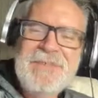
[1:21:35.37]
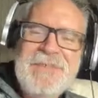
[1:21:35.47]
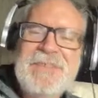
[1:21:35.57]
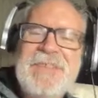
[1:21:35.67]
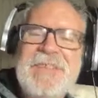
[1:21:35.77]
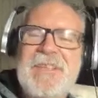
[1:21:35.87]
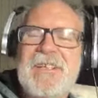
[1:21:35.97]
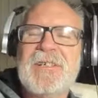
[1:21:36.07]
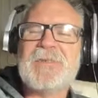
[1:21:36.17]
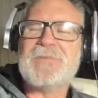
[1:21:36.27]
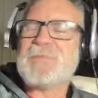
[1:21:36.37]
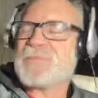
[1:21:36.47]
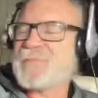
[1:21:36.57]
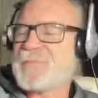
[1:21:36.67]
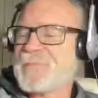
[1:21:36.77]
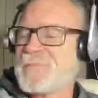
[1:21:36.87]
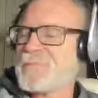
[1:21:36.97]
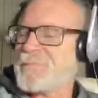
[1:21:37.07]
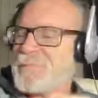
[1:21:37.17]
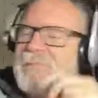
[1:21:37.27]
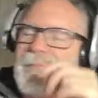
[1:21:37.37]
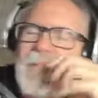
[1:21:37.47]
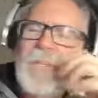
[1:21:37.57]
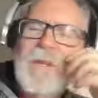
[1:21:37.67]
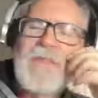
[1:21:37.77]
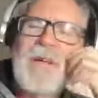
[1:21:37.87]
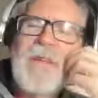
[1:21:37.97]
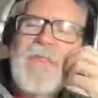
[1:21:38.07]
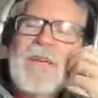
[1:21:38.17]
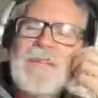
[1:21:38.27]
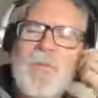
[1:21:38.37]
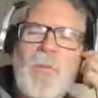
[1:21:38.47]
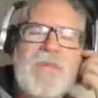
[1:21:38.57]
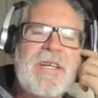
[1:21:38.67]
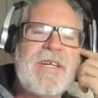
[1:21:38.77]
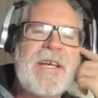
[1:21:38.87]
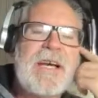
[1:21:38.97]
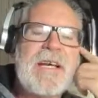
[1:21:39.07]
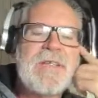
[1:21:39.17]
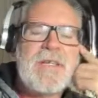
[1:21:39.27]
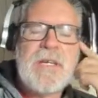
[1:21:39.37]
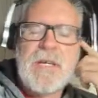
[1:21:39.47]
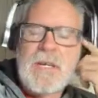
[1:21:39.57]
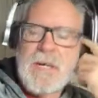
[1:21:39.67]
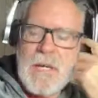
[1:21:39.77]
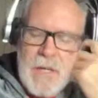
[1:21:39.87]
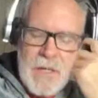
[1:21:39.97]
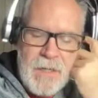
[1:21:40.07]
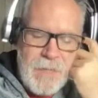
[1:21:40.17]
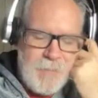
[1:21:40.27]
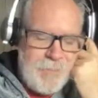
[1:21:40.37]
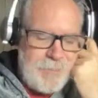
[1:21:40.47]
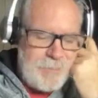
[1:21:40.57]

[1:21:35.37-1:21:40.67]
So, but thanks once again, guys. And